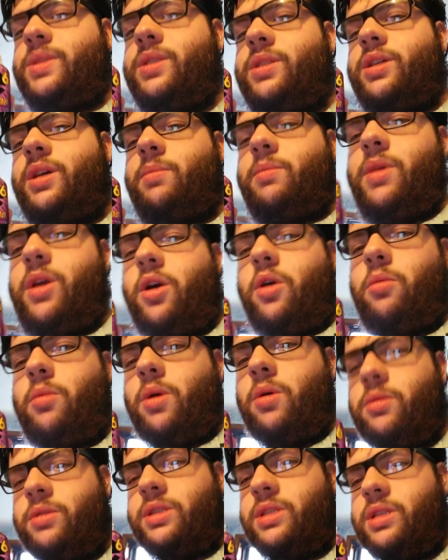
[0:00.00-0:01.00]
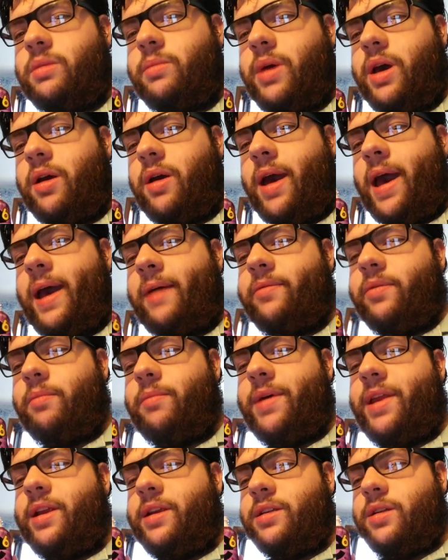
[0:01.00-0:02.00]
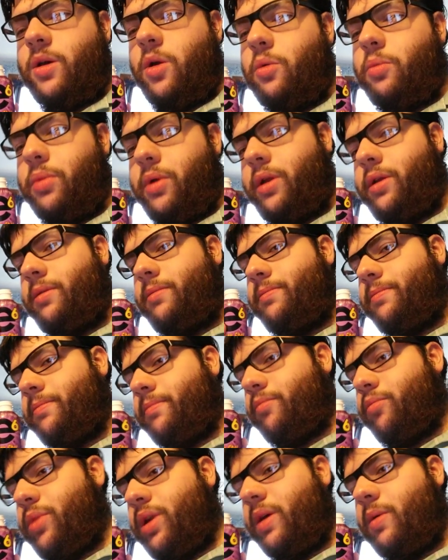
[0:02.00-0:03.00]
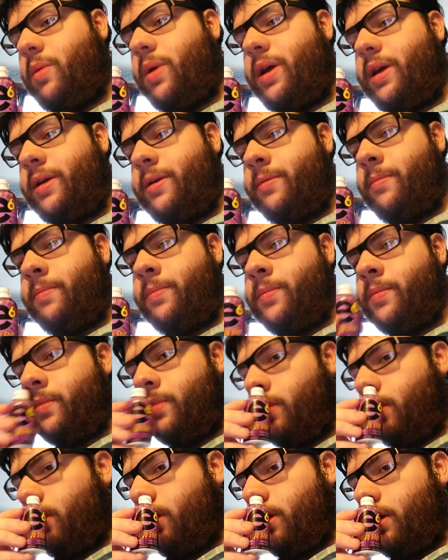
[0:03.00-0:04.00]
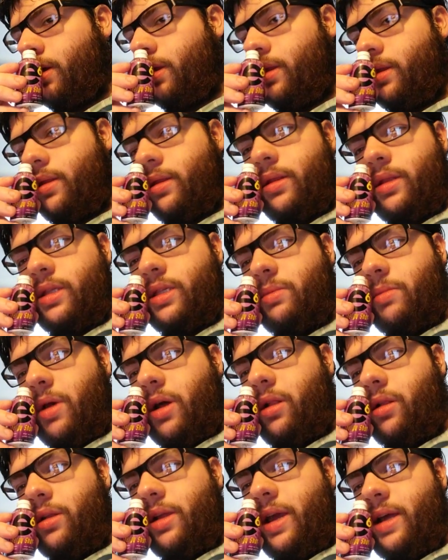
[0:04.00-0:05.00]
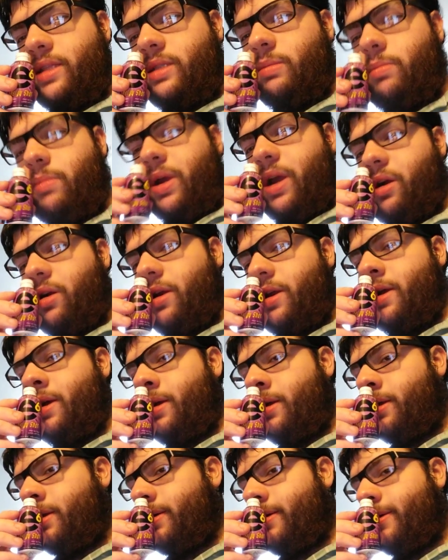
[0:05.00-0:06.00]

Took me almost about half a minute to open it, but anyway, Smell, yeah, it's berry.